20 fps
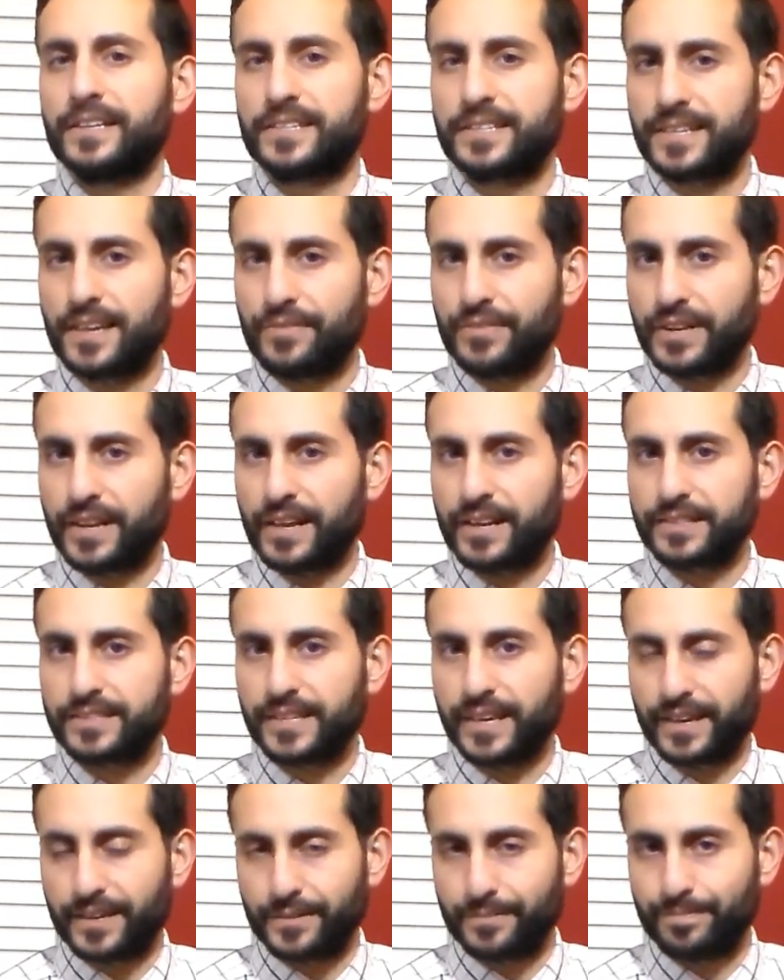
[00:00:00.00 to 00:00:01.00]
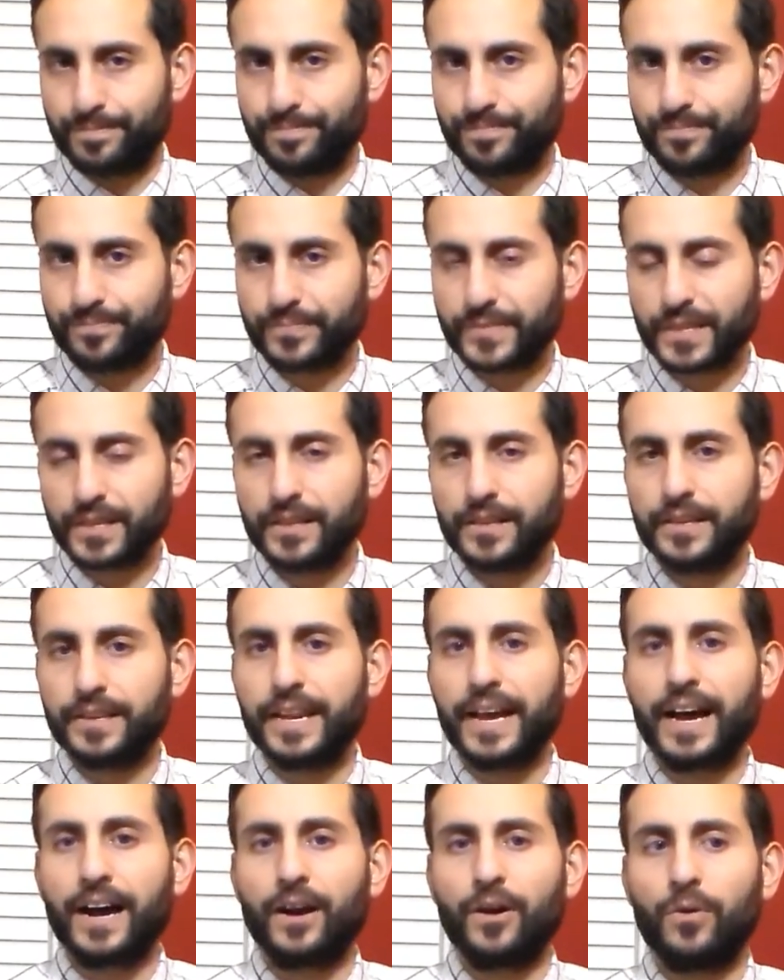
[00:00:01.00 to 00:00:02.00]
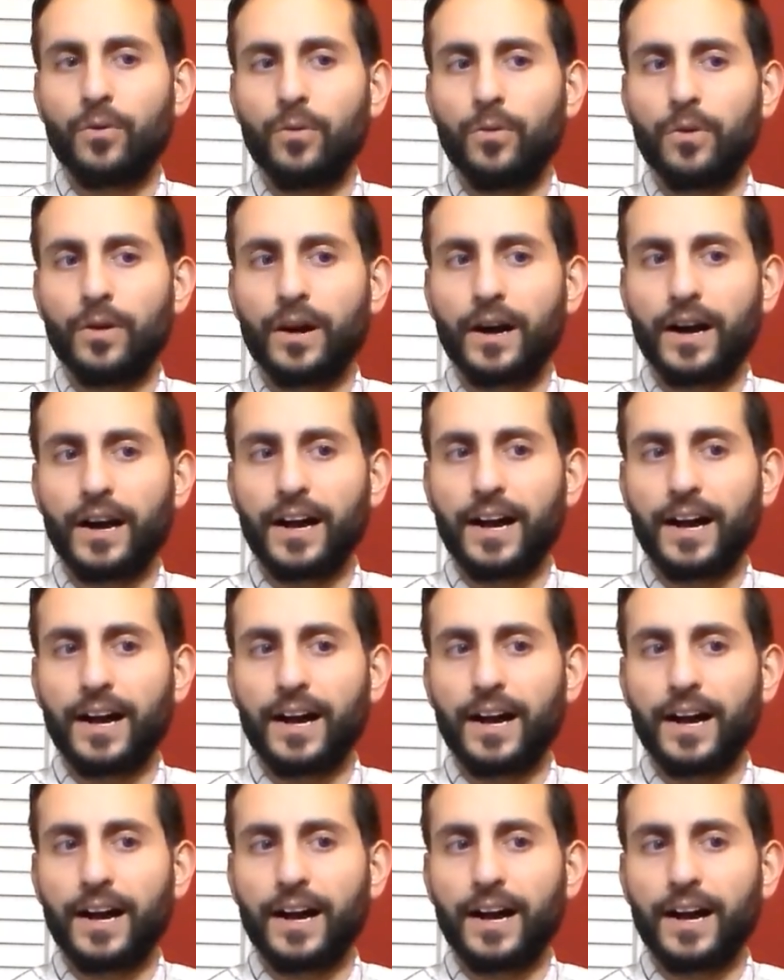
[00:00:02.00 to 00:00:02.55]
a 7 out of 10. Now,